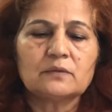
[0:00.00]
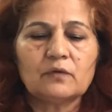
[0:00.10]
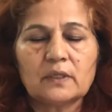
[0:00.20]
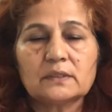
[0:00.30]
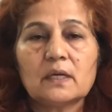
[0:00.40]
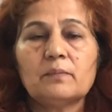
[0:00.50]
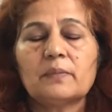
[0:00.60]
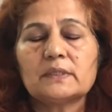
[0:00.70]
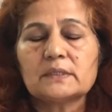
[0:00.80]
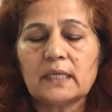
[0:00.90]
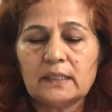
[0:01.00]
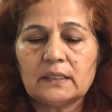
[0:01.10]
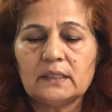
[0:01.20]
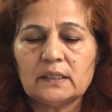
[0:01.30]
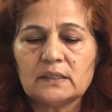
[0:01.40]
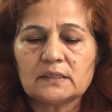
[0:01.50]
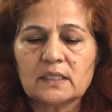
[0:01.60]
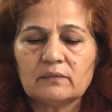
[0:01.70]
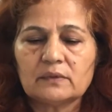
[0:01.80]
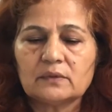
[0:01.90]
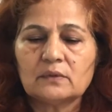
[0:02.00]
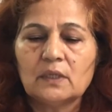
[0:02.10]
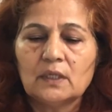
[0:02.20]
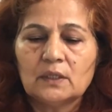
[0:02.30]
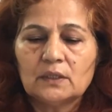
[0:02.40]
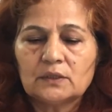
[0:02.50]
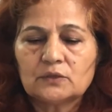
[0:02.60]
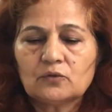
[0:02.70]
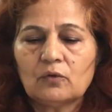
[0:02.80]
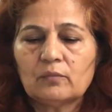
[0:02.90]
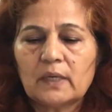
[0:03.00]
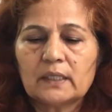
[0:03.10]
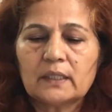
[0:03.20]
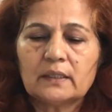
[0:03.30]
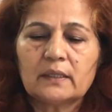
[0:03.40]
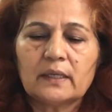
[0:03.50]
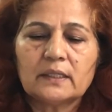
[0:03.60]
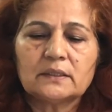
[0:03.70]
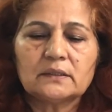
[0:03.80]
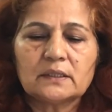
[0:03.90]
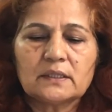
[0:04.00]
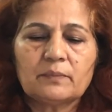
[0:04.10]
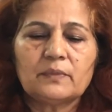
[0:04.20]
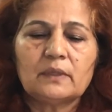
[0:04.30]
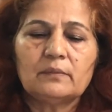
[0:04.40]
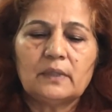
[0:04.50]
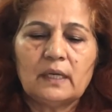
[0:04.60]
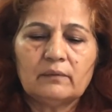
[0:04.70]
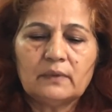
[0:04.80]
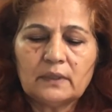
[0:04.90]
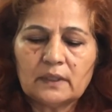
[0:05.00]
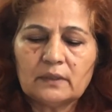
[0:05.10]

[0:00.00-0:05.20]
For examples, 1987 stock market crash in the September 11